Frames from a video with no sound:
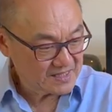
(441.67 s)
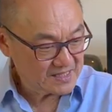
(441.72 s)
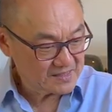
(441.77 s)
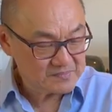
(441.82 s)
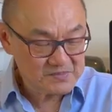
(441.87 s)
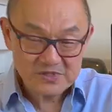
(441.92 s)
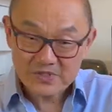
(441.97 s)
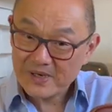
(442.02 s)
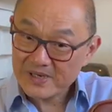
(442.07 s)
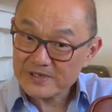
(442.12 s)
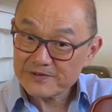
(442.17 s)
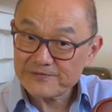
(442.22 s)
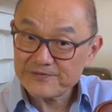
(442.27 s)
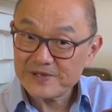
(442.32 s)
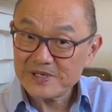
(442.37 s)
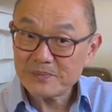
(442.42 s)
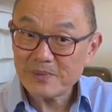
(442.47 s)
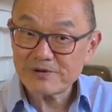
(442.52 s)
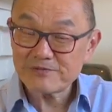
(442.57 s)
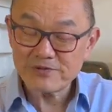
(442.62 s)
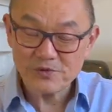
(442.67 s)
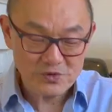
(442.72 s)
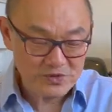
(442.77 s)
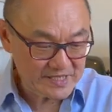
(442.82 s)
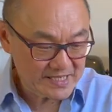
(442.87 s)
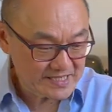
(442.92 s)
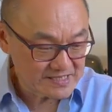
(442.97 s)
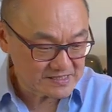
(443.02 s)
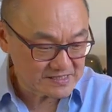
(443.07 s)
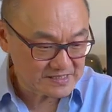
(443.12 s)
So I could fit about 4
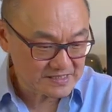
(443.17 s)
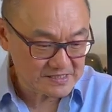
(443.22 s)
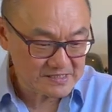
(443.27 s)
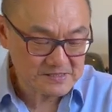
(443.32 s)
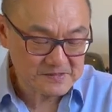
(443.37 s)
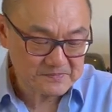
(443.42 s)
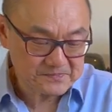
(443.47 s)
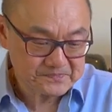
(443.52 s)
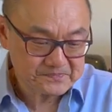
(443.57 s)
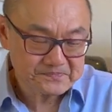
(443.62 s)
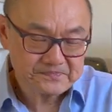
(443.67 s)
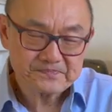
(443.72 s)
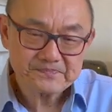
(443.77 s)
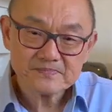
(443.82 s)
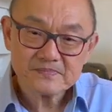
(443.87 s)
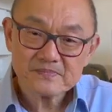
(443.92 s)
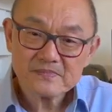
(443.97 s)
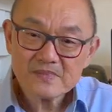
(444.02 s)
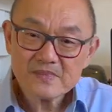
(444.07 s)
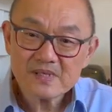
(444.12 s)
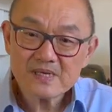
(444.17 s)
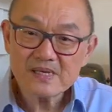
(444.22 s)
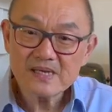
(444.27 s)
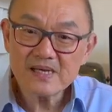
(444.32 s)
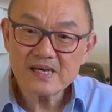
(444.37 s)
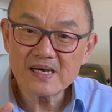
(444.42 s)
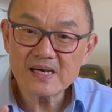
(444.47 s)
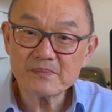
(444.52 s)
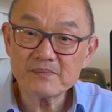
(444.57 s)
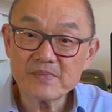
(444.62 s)
days in this.
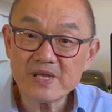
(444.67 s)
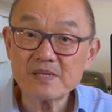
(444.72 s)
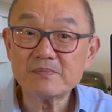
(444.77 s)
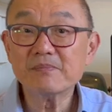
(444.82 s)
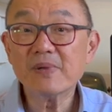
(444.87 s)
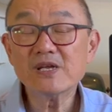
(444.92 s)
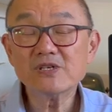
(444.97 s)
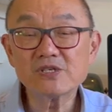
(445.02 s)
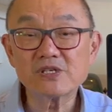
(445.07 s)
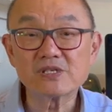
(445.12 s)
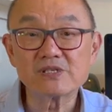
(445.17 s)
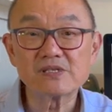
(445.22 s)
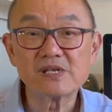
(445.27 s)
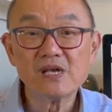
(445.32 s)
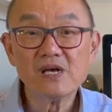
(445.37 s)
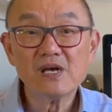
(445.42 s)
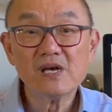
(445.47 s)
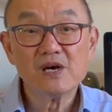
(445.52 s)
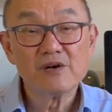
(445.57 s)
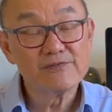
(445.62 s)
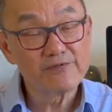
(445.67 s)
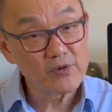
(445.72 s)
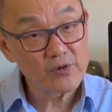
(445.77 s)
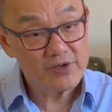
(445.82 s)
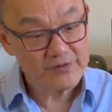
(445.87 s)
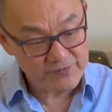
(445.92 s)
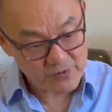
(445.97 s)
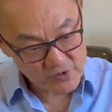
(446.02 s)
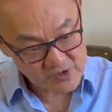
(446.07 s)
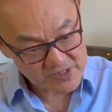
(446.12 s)
It measures
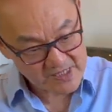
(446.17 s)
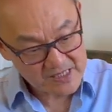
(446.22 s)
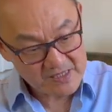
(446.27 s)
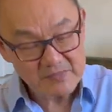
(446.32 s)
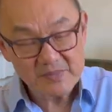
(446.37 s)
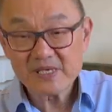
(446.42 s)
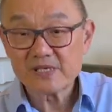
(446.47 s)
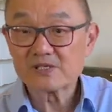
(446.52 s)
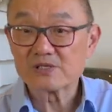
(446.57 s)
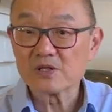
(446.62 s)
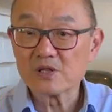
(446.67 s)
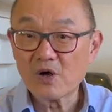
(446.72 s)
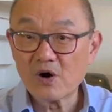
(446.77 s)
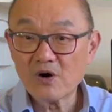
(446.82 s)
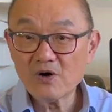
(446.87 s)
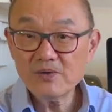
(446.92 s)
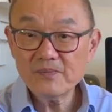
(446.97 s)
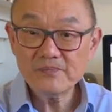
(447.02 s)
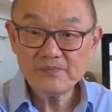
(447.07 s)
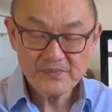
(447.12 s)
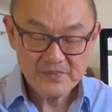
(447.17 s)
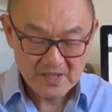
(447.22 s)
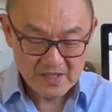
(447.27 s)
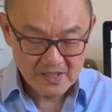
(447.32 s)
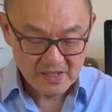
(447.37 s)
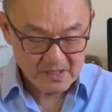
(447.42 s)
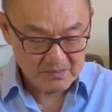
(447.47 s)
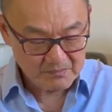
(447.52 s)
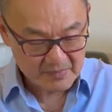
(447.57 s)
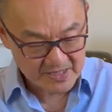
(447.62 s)
44 centimeters long
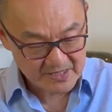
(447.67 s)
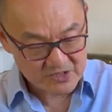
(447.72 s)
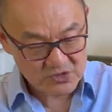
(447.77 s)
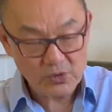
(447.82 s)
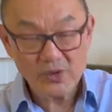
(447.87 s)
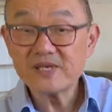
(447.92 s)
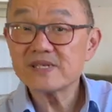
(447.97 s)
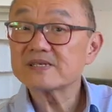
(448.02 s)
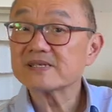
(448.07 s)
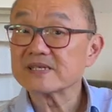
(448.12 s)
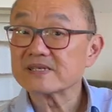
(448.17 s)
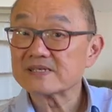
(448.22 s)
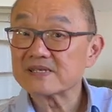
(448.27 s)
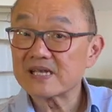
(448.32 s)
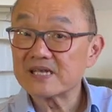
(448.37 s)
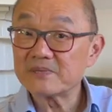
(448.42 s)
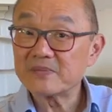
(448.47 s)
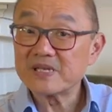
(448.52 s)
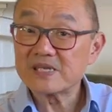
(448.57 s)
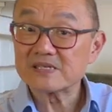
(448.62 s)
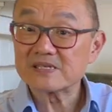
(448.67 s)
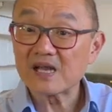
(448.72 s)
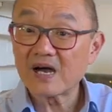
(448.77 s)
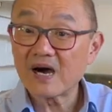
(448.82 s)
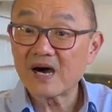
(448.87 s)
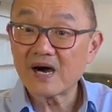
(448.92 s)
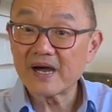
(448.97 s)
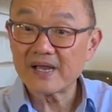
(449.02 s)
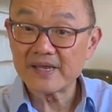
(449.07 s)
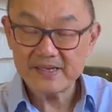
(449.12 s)
by 26 centimeters
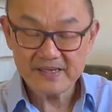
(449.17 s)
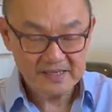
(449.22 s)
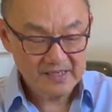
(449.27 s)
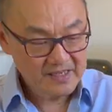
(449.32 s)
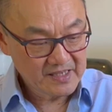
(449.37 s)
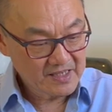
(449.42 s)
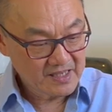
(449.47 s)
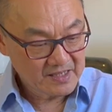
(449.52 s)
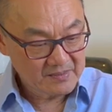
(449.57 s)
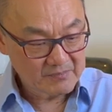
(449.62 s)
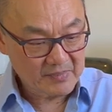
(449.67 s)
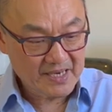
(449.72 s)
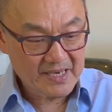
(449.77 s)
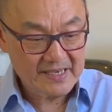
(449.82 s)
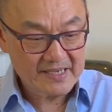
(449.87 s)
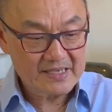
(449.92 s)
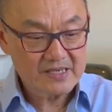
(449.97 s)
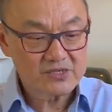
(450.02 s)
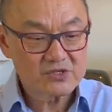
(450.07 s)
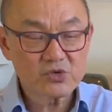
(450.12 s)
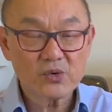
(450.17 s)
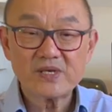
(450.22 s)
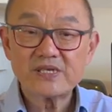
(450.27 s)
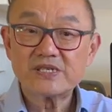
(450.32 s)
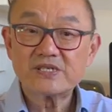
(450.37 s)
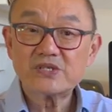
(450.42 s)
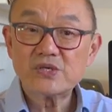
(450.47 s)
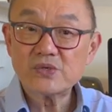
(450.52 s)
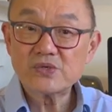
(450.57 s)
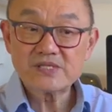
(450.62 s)
high by
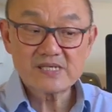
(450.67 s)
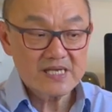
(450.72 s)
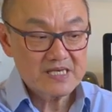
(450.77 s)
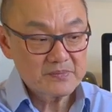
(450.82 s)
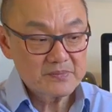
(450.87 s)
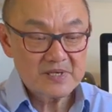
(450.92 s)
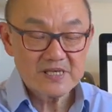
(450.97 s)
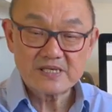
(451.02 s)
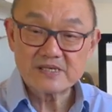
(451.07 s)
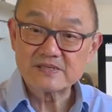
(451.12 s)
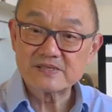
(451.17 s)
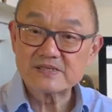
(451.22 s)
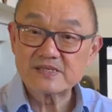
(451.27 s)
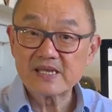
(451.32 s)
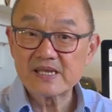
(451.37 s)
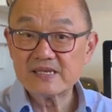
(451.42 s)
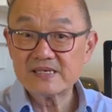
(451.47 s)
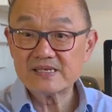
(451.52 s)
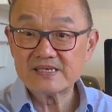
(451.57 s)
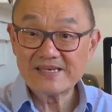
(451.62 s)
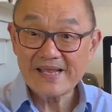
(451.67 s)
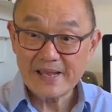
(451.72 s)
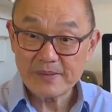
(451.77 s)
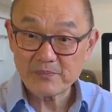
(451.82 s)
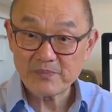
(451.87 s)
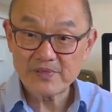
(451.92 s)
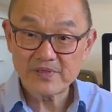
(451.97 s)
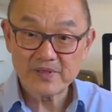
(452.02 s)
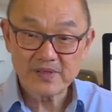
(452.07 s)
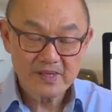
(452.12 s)
22 centimeters in
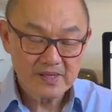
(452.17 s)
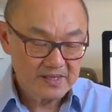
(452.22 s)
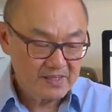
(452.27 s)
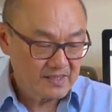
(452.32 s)
depth.